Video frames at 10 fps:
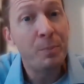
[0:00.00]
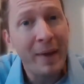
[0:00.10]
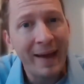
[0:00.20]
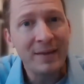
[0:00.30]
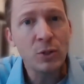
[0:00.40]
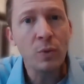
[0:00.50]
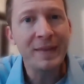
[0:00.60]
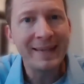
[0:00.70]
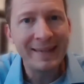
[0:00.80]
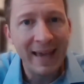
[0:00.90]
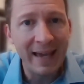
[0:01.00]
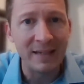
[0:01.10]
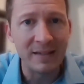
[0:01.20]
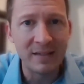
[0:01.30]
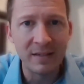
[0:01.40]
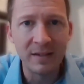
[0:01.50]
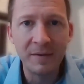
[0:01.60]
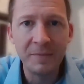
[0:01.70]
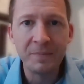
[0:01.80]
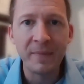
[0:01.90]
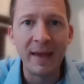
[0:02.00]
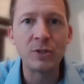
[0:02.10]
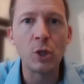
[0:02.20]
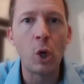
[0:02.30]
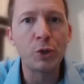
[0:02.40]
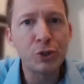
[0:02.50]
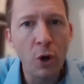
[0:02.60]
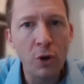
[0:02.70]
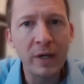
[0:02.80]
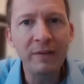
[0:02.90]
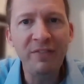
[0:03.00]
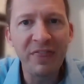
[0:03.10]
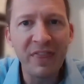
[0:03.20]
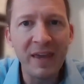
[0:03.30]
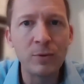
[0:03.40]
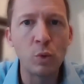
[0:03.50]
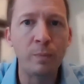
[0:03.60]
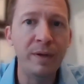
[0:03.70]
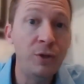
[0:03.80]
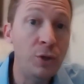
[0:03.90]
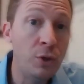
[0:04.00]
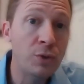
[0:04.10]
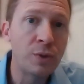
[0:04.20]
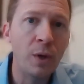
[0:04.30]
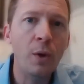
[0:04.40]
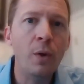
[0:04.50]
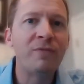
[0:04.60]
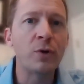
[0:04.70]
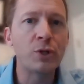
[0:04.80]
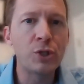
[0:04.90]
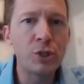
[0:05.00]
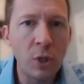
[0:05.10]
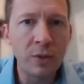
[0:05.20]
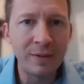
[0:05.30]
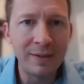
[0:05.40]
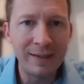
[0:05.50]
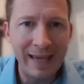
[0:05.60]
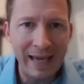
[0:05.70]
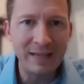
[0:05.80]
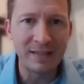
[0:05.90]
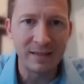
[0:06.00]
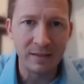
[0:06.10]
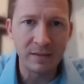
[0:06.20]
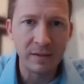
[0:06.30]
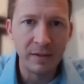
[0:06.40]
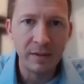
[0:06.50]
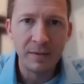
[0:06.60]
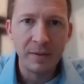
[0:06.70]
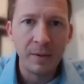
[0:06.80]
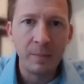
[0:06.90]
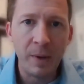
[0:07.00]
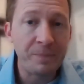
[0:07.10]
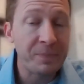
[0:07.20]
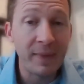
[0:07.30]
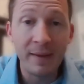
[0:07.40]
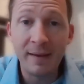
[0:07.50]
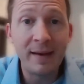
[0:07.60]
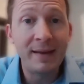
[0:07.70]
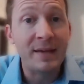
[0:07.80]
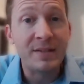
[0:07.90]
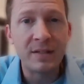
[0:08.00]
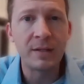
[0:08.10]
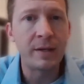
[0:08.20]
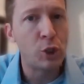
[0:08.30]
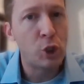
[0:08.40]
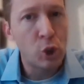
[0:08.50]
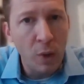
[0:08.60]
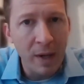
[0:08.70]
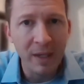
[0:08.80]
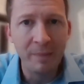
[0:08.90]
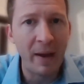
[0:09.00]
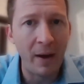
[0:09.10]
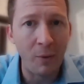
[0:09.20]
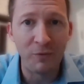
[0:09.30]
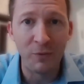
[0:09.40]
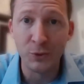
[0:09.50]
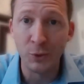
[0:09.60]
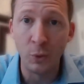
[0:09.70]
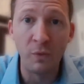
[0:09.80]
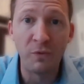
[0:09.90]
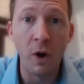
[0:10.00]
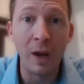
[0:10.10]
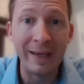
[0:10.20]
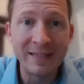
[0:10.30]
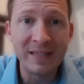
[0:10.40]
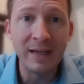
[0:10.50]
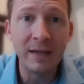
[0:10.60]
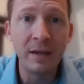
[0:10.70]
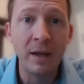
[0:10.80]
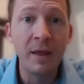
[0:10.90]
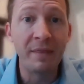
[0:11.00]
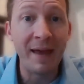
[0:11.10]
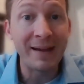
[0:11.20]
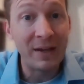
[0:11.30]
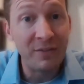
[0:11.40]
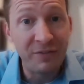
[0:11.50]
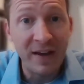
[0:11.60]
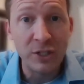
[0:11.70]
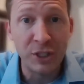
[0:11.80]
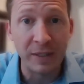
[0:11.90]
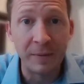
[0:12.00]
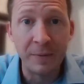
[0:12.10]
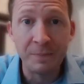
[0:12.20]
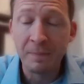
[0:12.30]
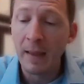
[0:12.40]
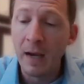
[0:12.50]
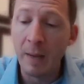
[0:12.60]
Now, it depends on the case, as alternative themes will be used for certain cases. But in any case, this is an extremely powerful tool for eliciting that confession.